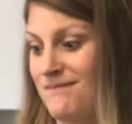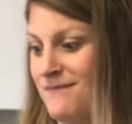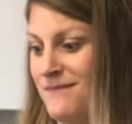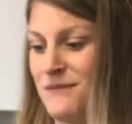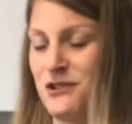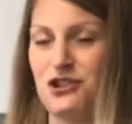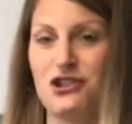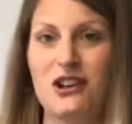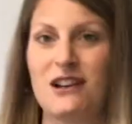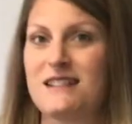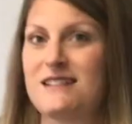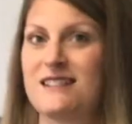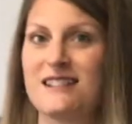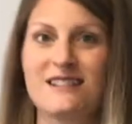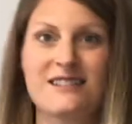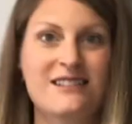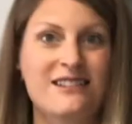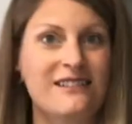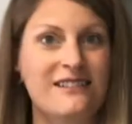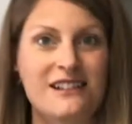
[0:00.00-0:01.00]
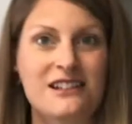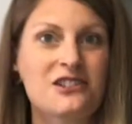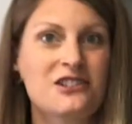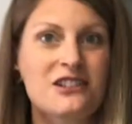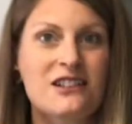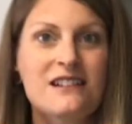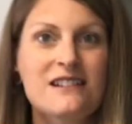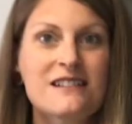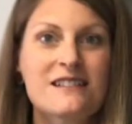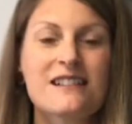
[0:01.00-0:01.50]
just as
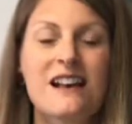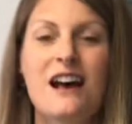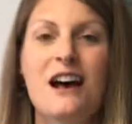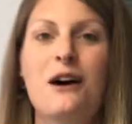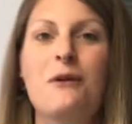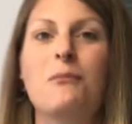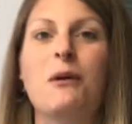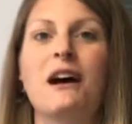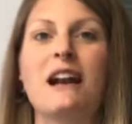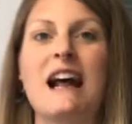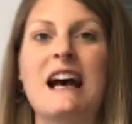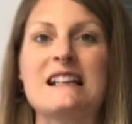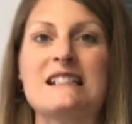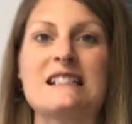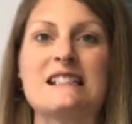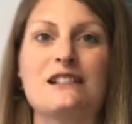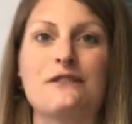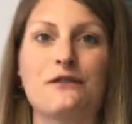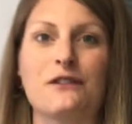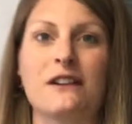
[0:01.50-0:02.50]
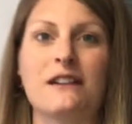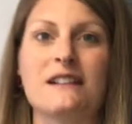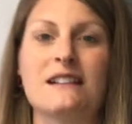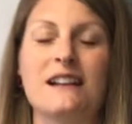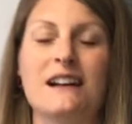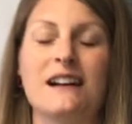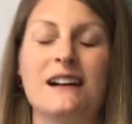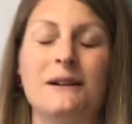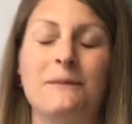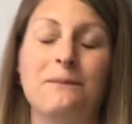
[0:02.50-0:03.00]
delicious, but it has a different
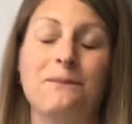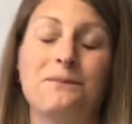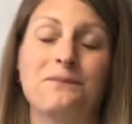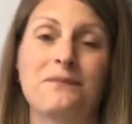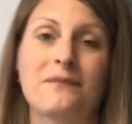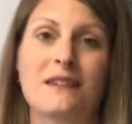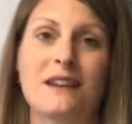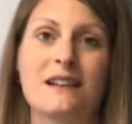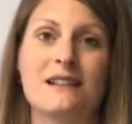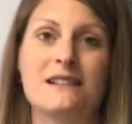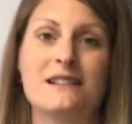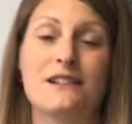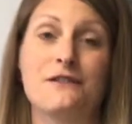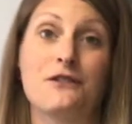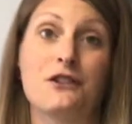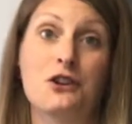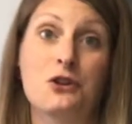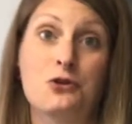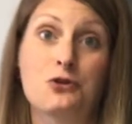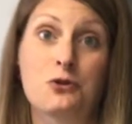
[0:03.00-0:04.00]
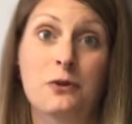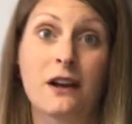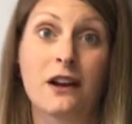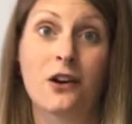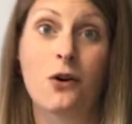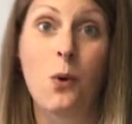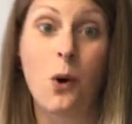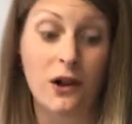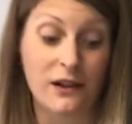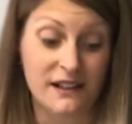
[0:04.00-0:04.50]
nutrient
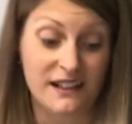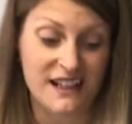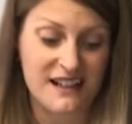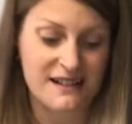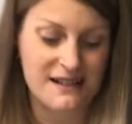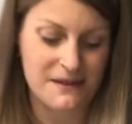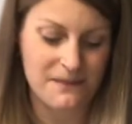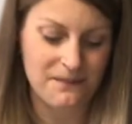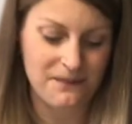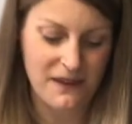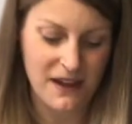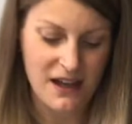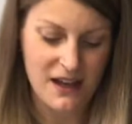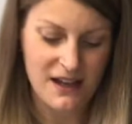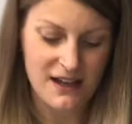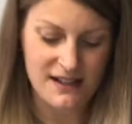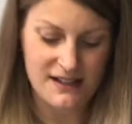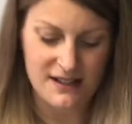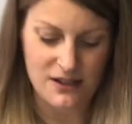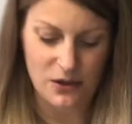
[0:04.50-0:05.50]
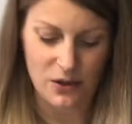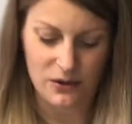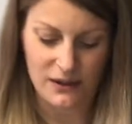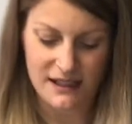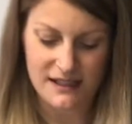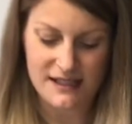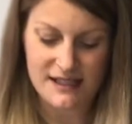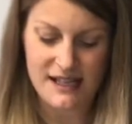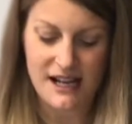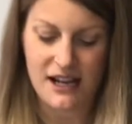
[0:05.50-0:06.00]
qualities. So
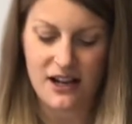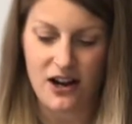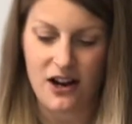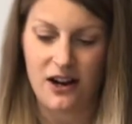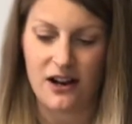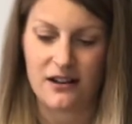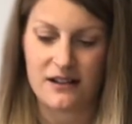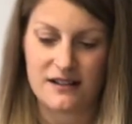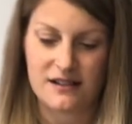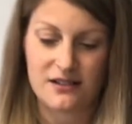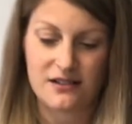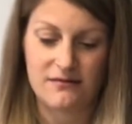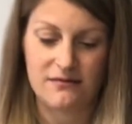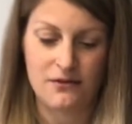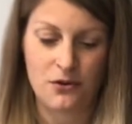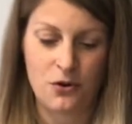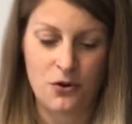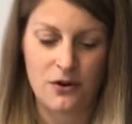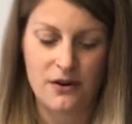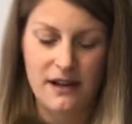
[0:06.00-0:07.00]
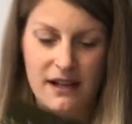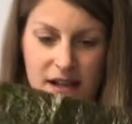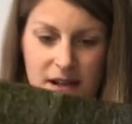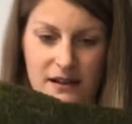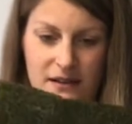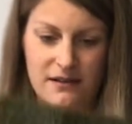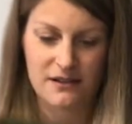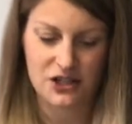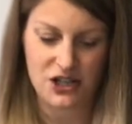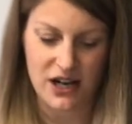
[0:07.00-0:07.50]
let's take our nori,
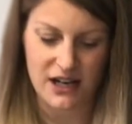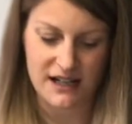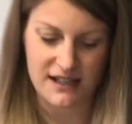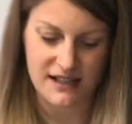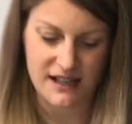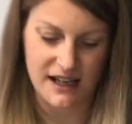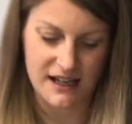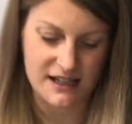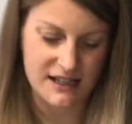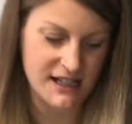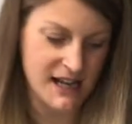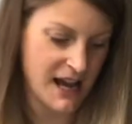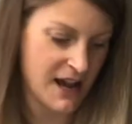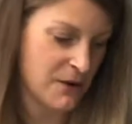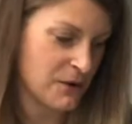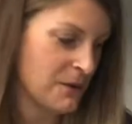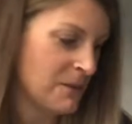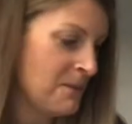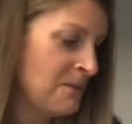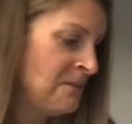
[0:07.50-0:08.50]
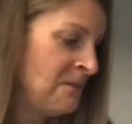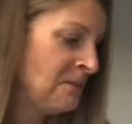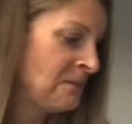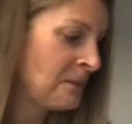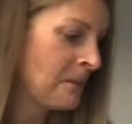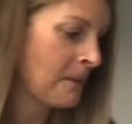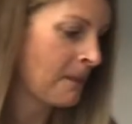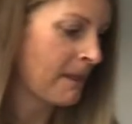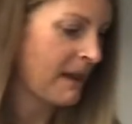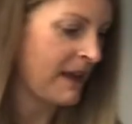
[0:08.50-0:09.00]
shiny side down,
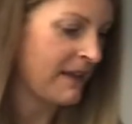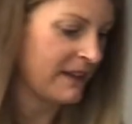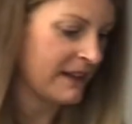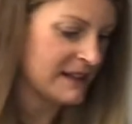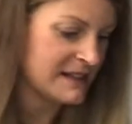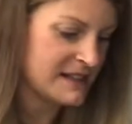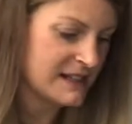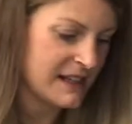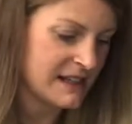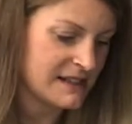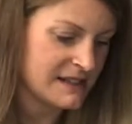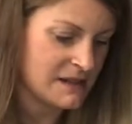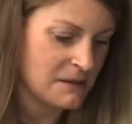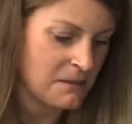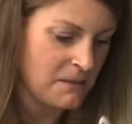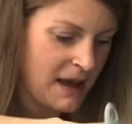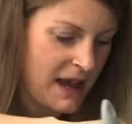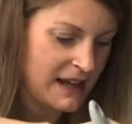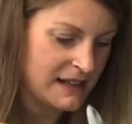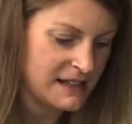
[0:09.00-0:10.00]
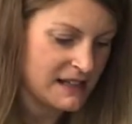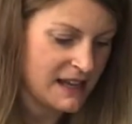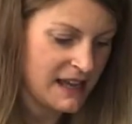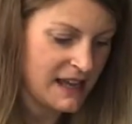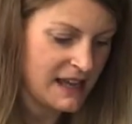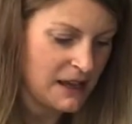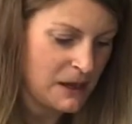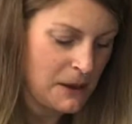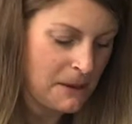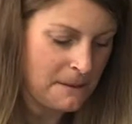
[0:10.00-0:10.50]
and let's get some
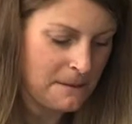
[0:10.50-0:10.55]
pate.